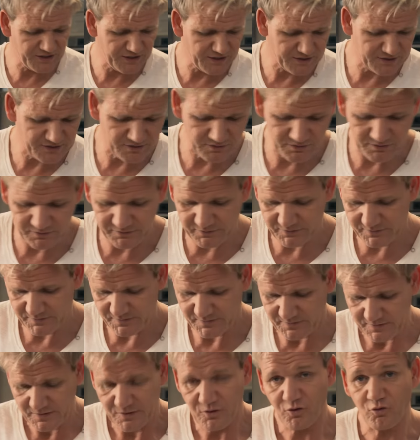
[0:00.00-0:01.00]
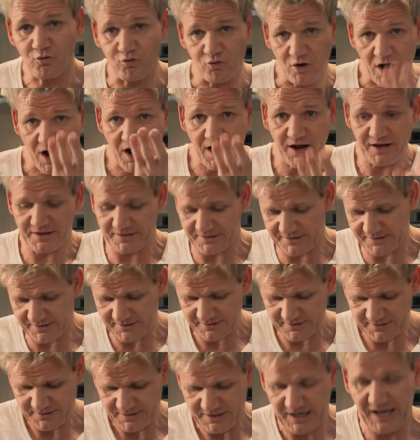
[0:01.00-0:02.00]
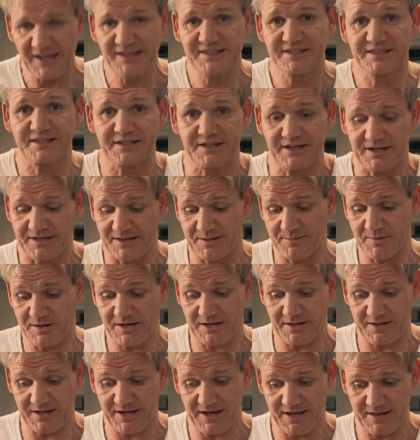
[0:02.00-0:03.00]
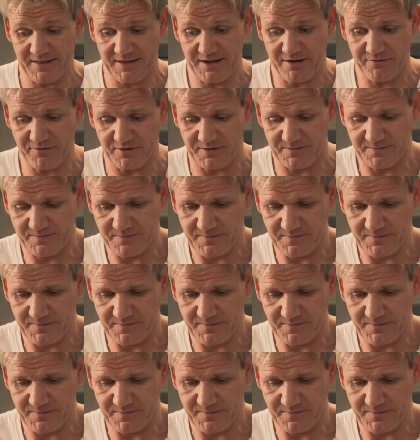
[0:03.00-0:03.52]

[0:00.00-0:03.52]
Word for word: this sort of rise instantly the minute they hit the oven.